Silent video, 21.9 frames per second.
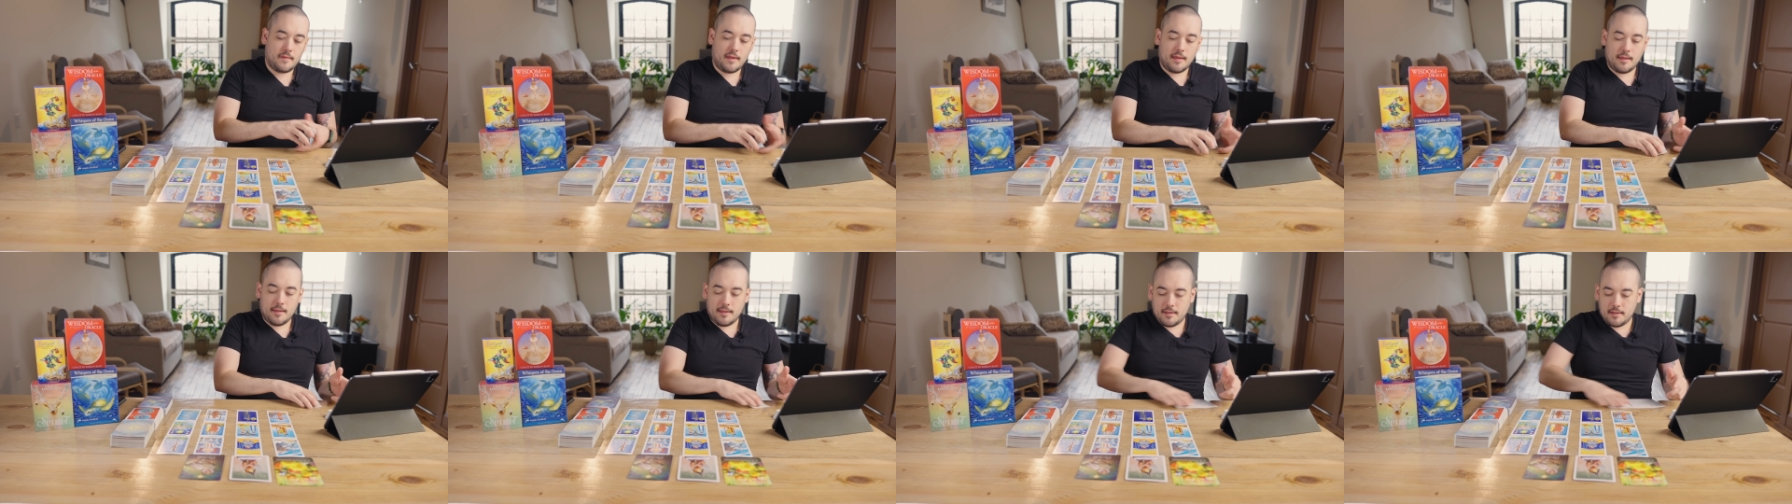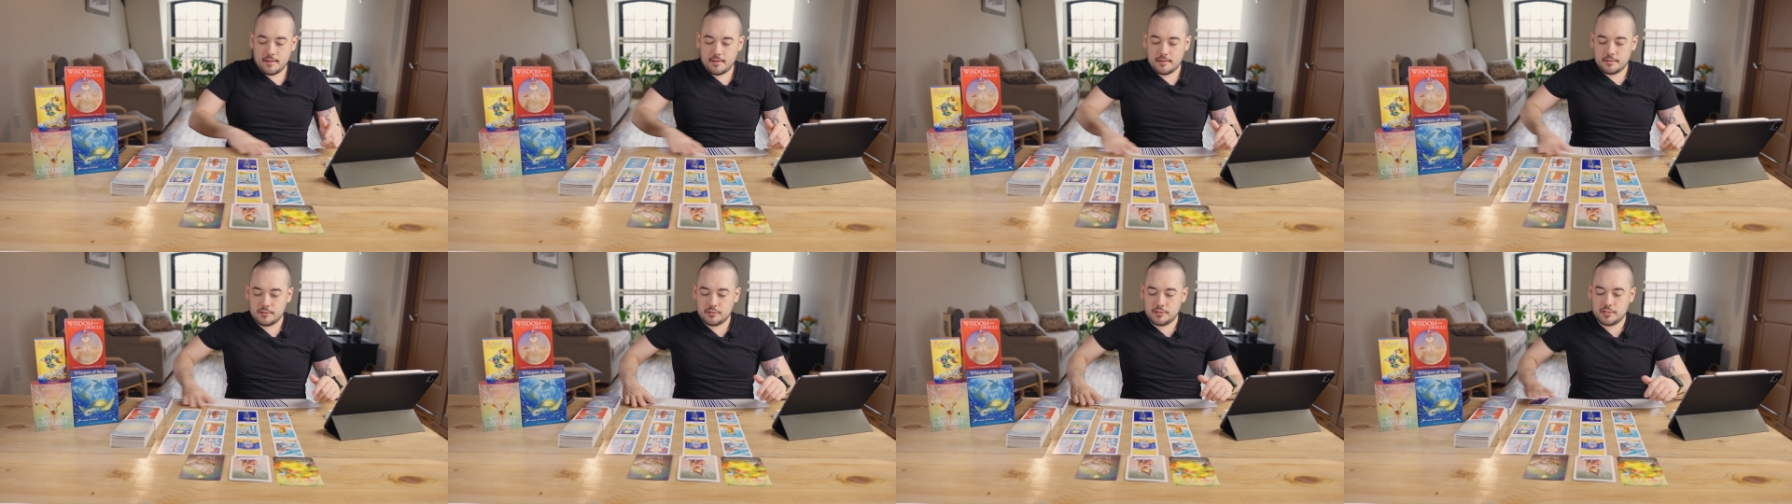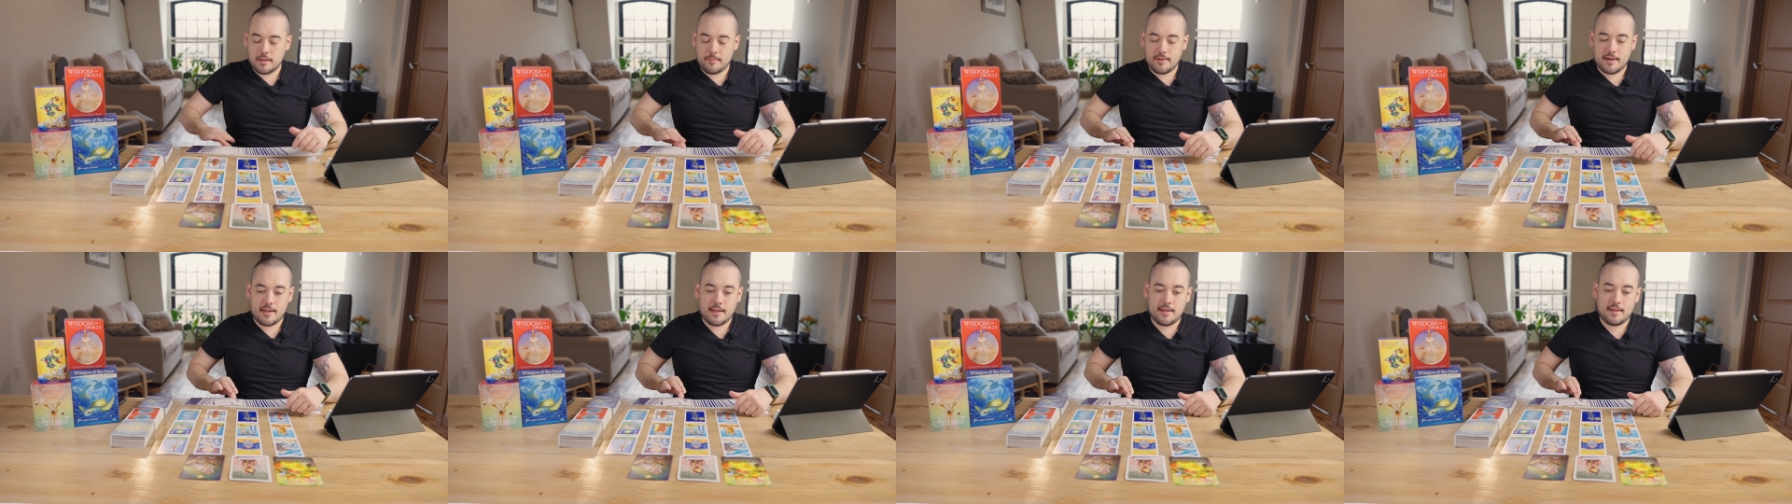And
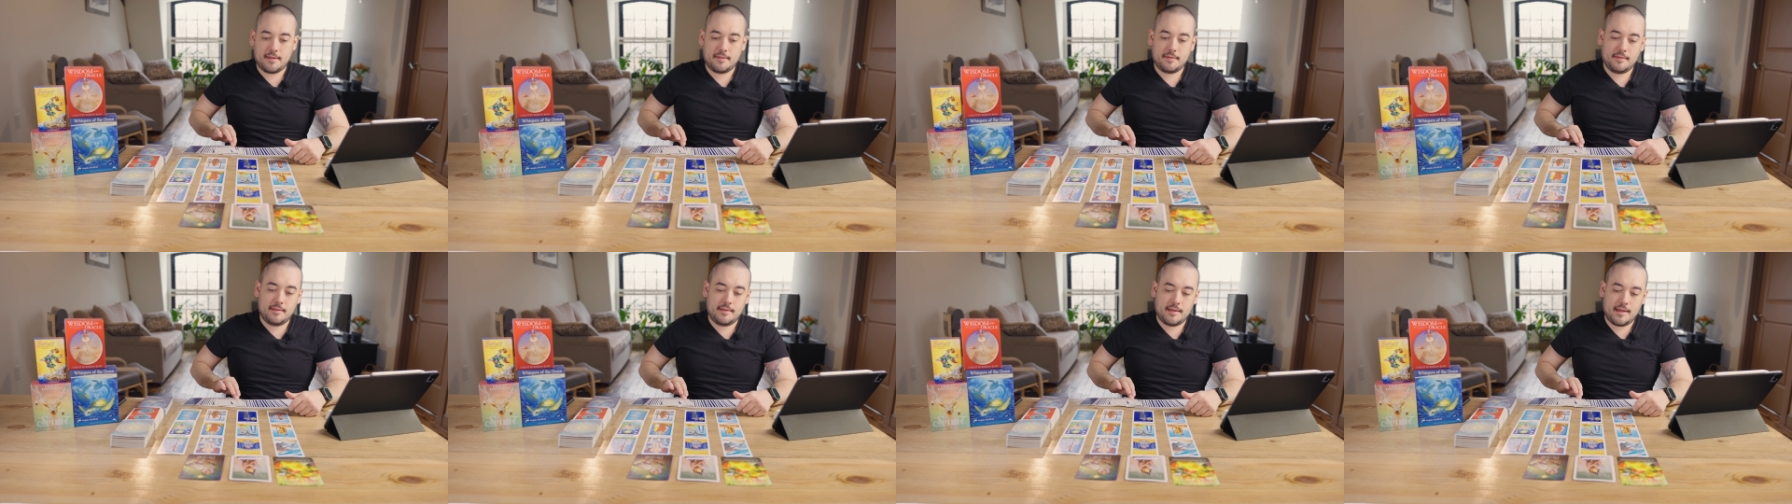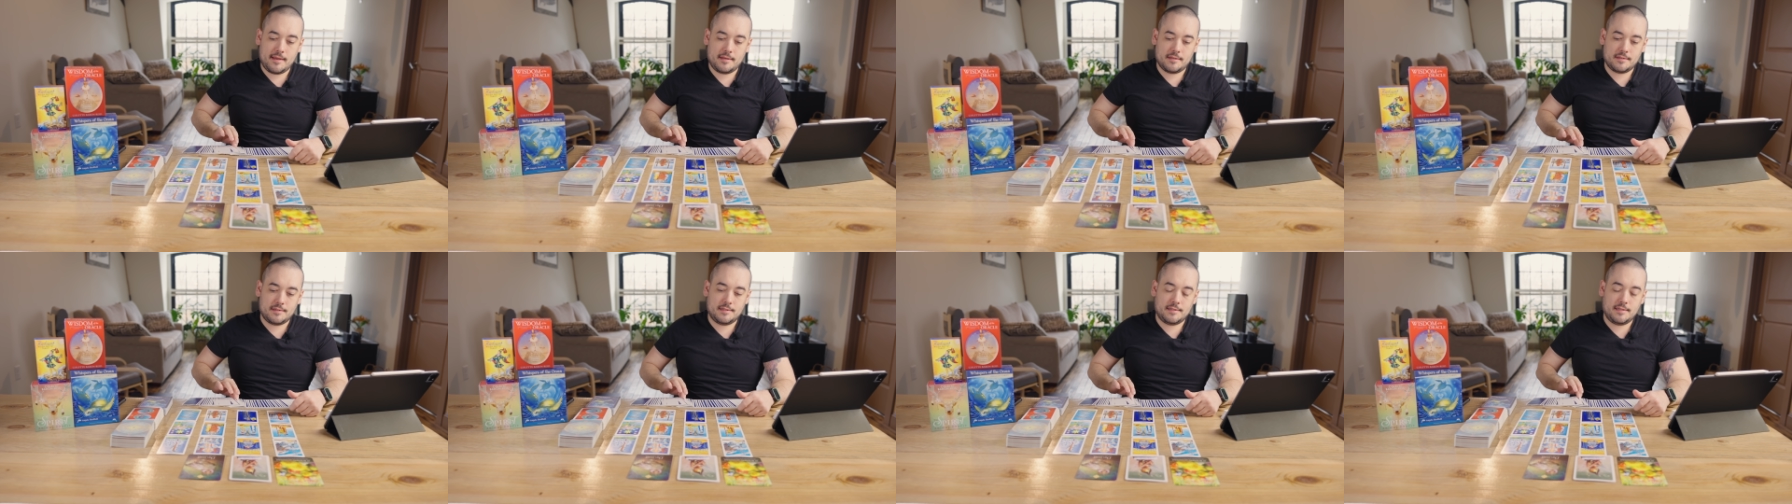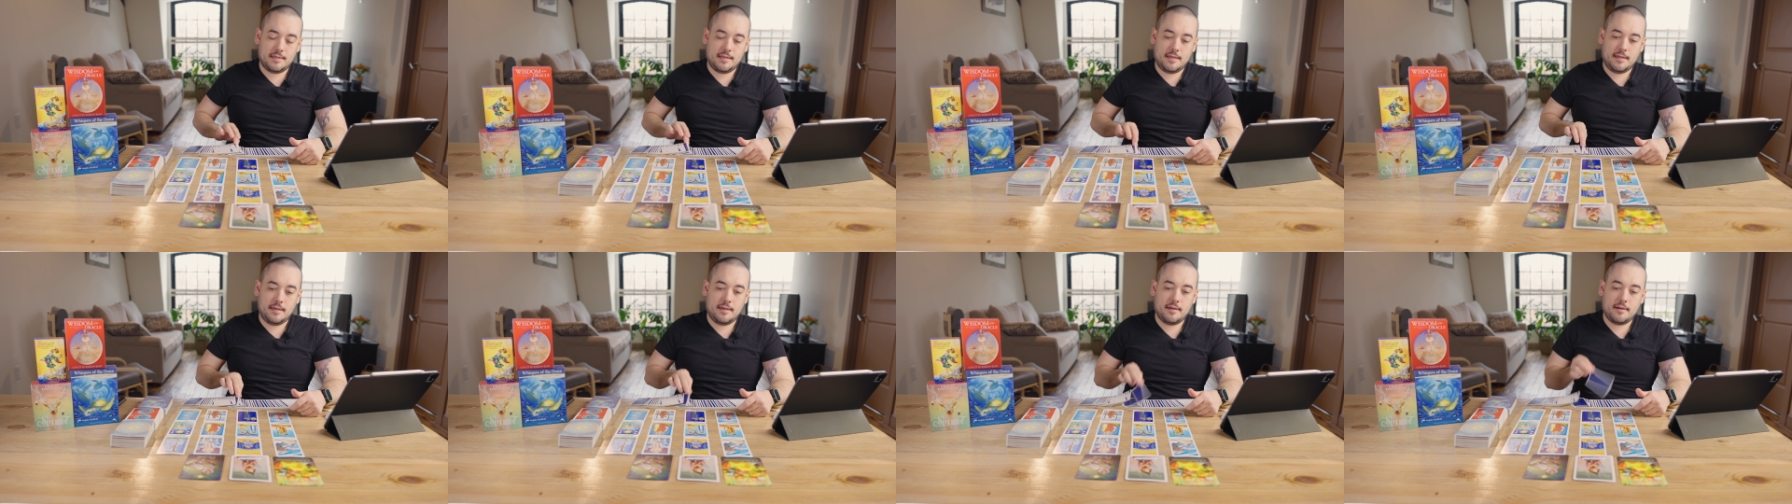Gemini, let's
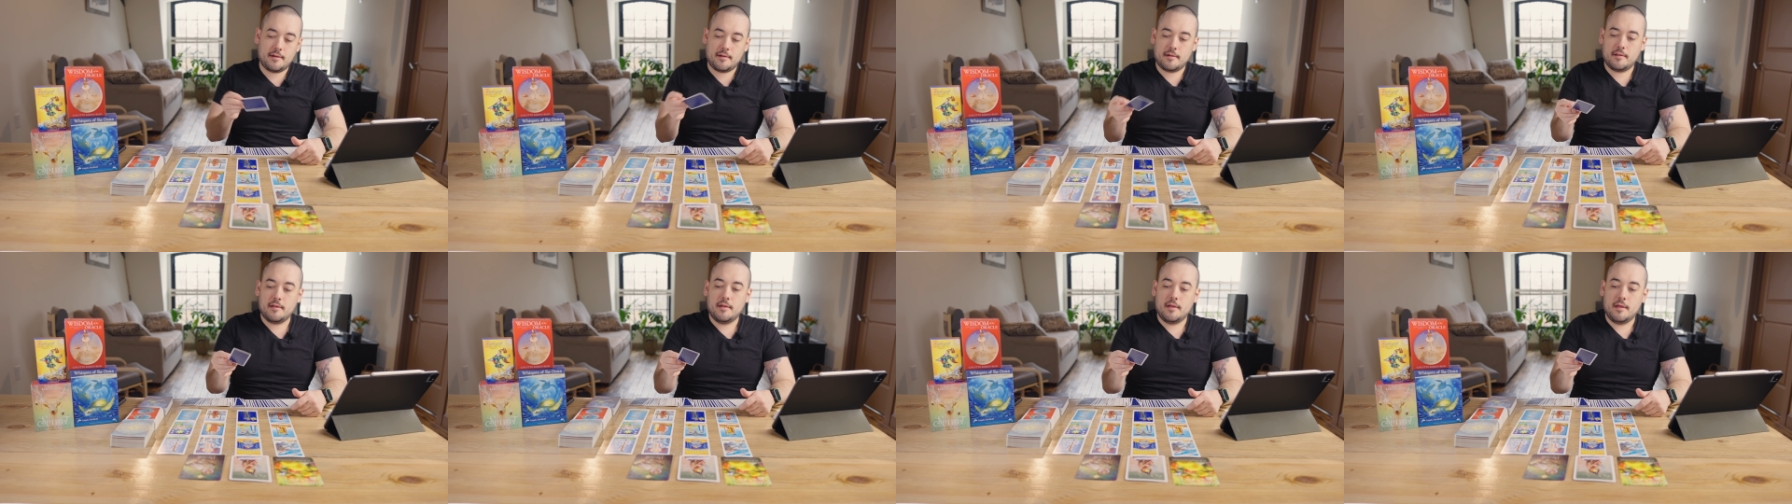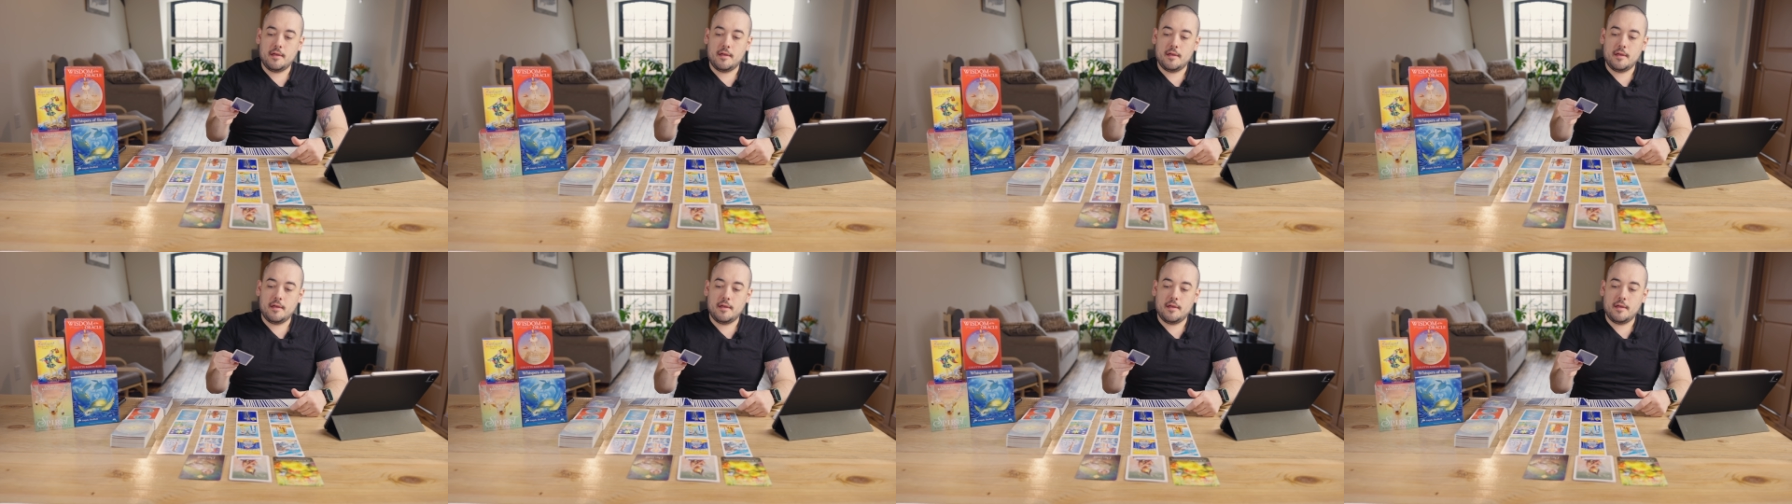see here.